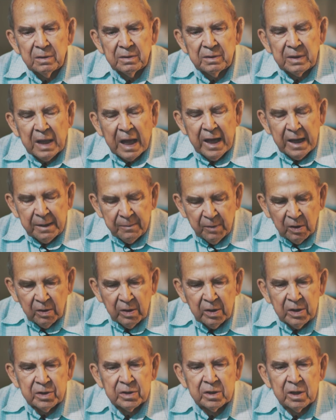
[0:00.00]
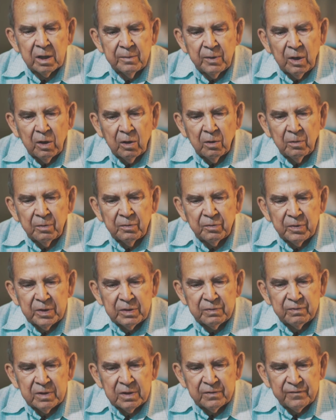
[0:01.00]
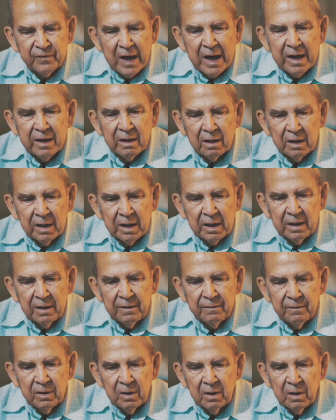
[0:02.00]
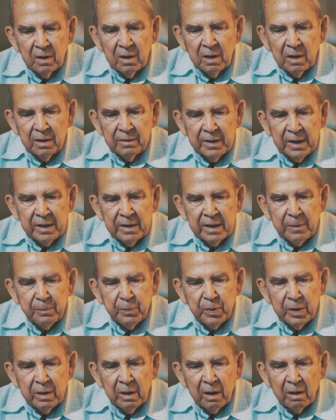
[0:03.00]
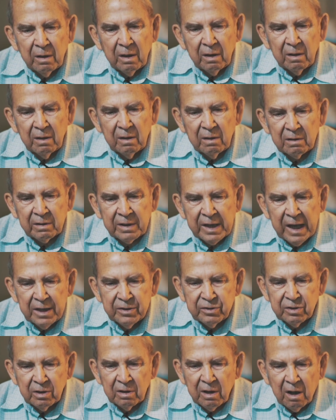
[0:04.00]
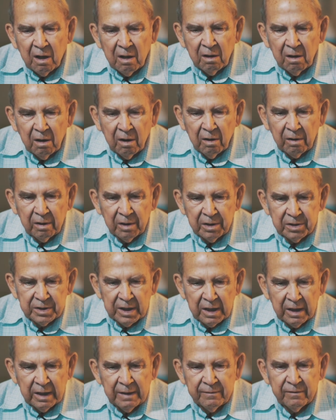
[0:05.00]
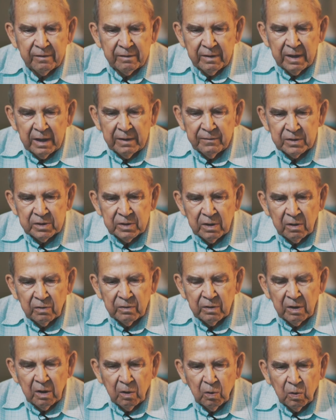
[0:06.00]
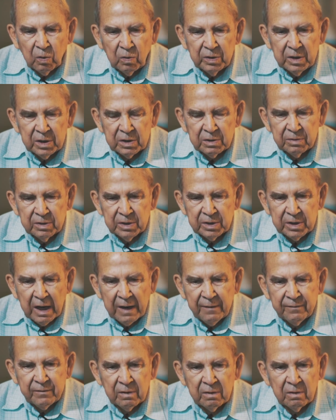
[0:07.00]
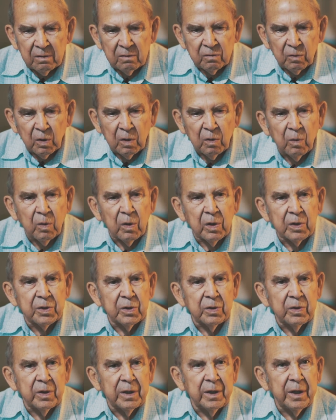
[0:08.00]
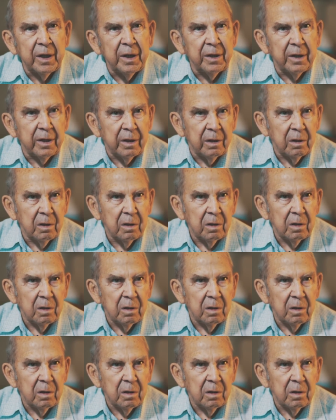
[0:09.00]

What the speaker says: I had my orders to come home, which was final leave. Then they canceled all orders. Everything was on hold. This was after World War II had ended.